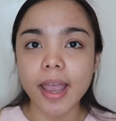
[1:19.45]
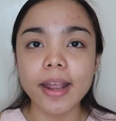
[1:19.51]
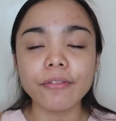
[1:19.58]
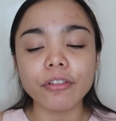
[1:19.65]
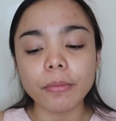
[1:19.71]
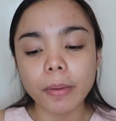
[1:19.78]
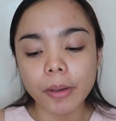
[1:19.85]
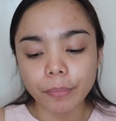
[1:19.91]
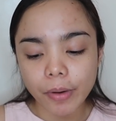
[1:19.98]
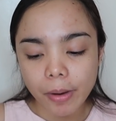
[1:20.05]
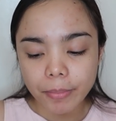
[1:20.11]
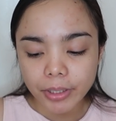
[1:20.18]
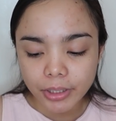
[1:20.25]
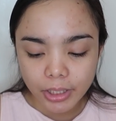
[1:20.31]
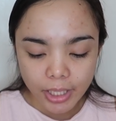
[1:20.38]
And for my
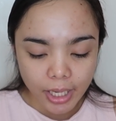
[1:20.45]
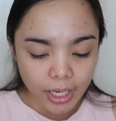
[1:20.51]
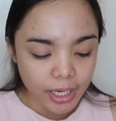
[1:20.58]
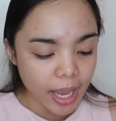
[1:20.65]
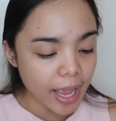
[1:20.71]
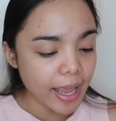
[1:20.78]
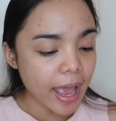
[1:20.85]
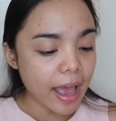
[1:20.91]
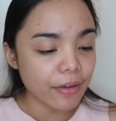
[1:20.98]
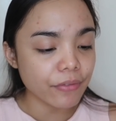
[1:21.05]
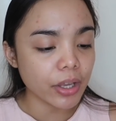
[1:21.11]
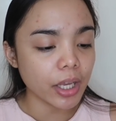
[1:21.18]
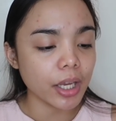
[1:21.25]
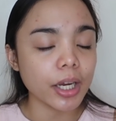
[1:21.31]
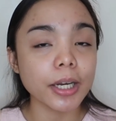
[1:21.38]
primer today, I
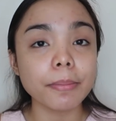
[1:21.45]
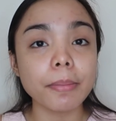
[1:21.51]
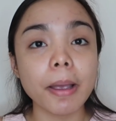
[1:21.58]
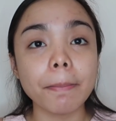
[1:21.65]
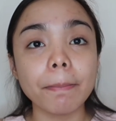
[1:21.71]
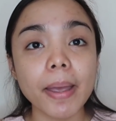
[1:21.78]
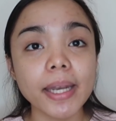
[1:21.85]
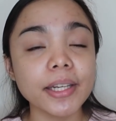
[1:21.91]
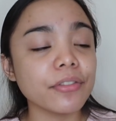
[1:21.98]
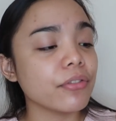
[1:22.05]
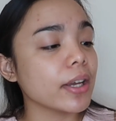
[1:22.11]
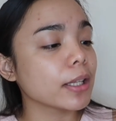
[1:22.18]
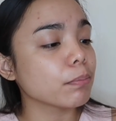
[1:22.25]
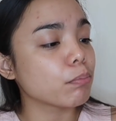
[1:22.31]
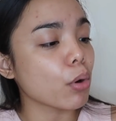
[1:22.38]
have here my
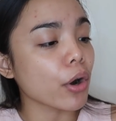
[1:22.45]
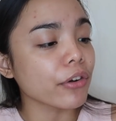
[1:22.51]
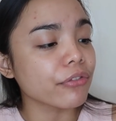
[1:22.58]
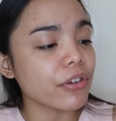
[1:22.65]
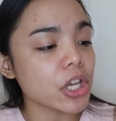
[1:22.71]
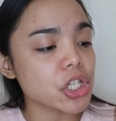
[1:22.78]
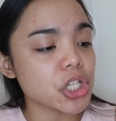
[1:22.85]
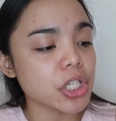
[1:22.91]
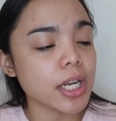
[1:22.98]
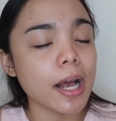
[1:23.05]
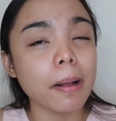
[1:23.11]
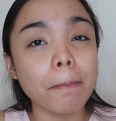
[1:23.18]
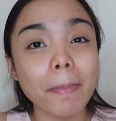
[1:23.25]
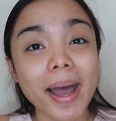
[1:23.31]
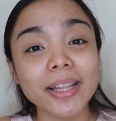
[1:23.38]
Benefit
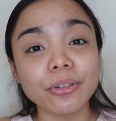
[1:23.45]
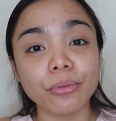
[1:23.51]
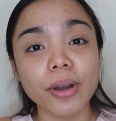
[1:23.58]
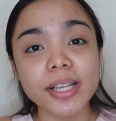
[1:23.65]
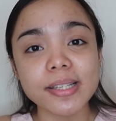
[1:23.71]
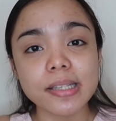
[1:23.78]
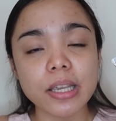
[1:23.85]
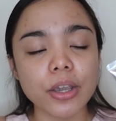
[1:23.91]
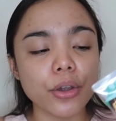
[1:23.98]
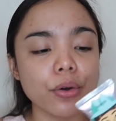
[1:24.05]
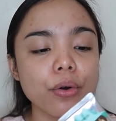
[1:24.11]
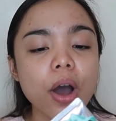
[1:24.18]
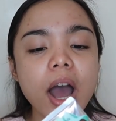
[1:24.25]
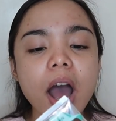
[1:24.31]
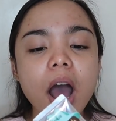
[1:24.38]
POREfessional Matte
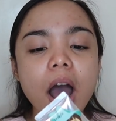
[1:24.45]
Rescue.